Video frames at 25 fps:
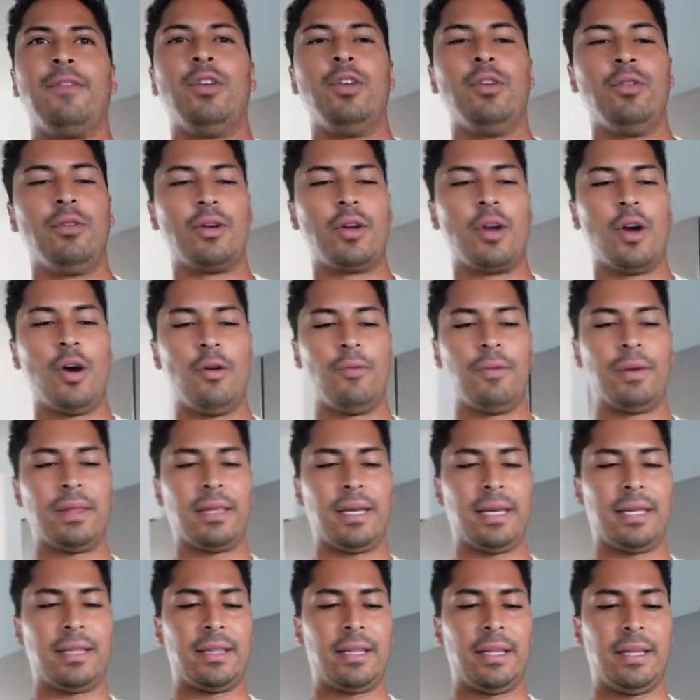you go with
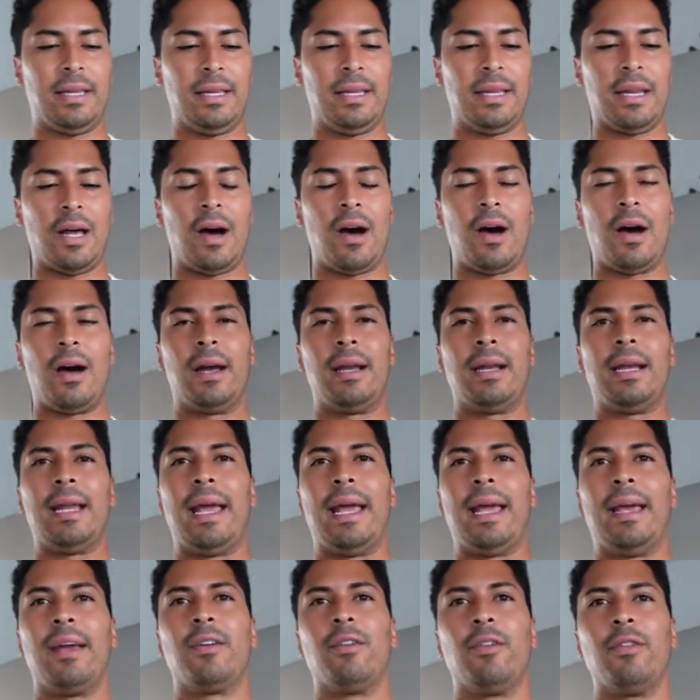like the
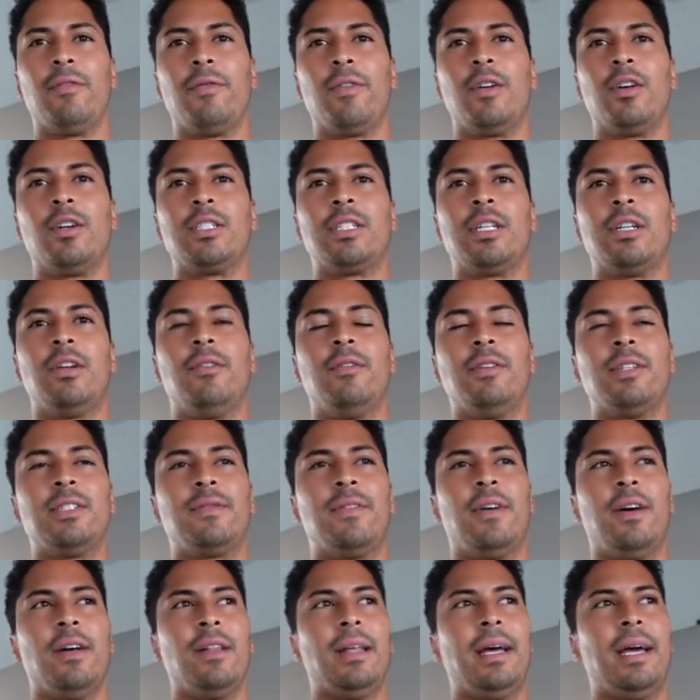non-ankled version, it always
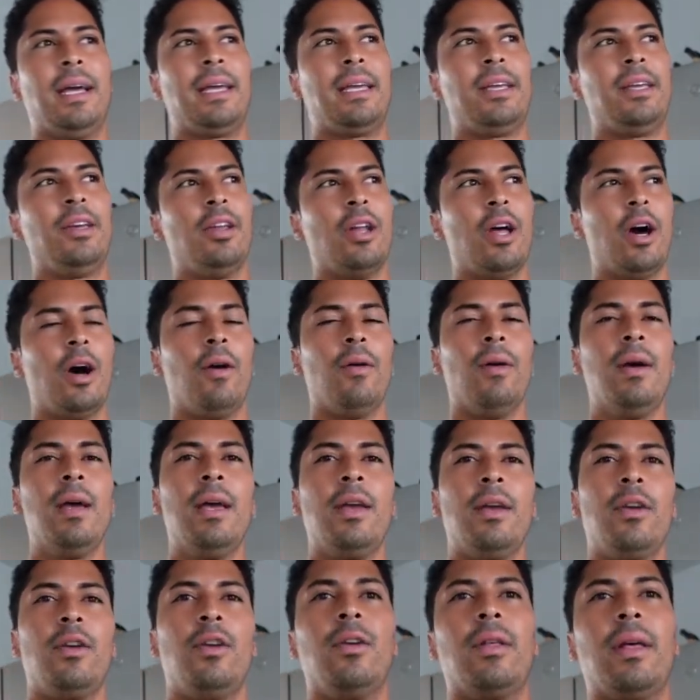felt like, you know,
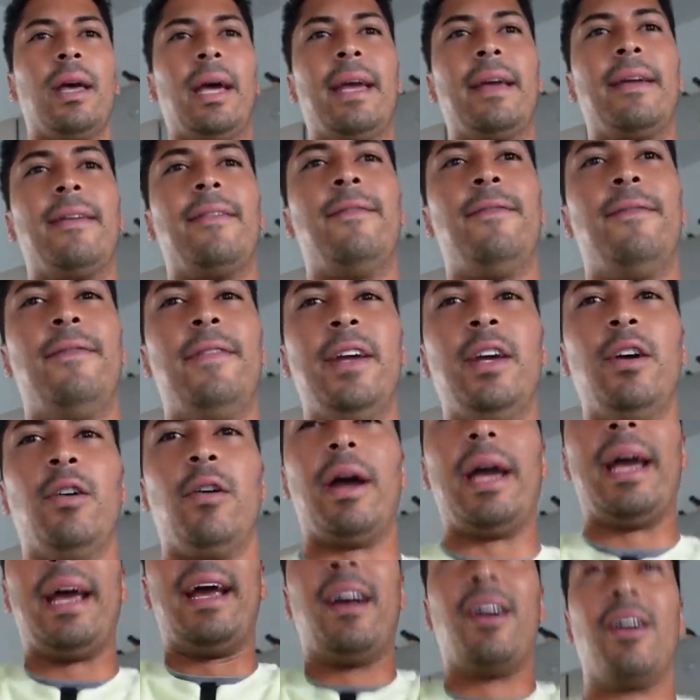you're like feel
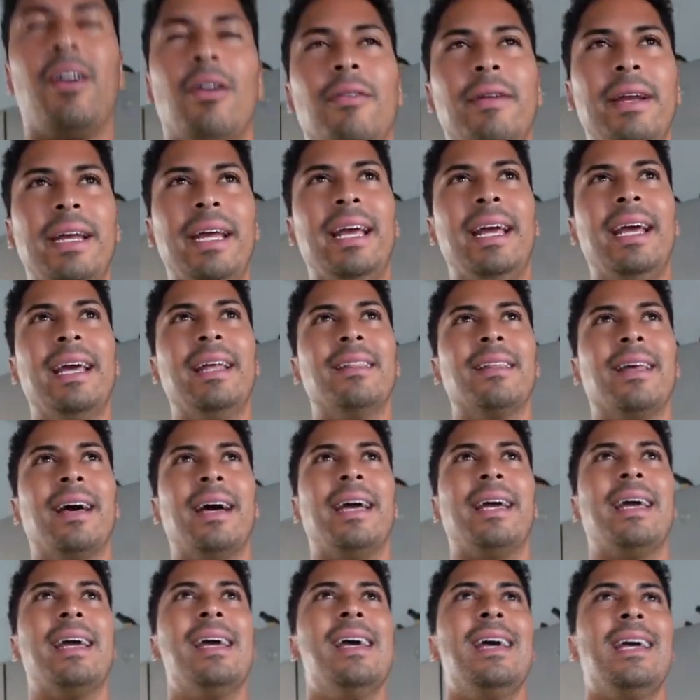airy and
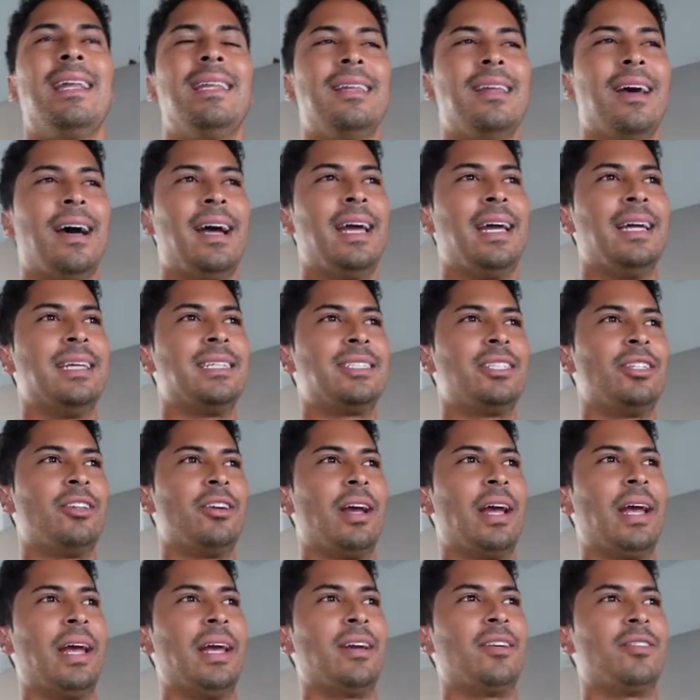like nice, and your
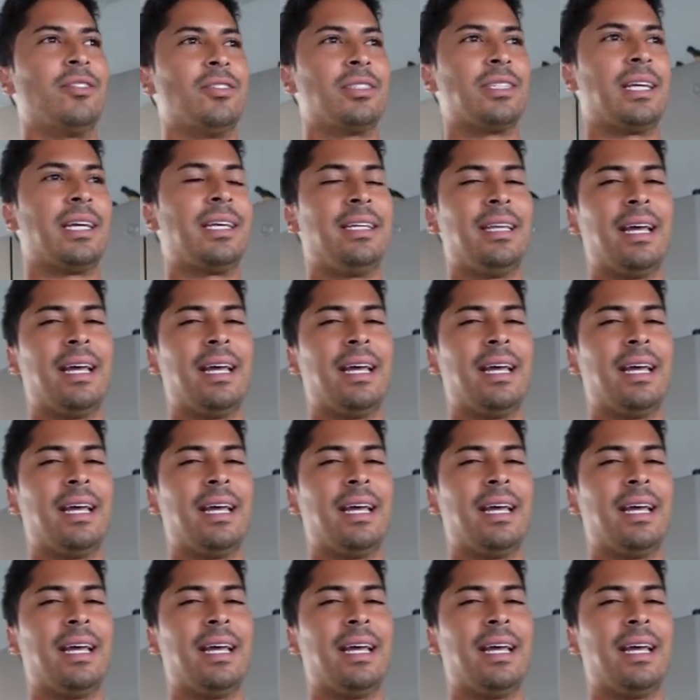ankle's like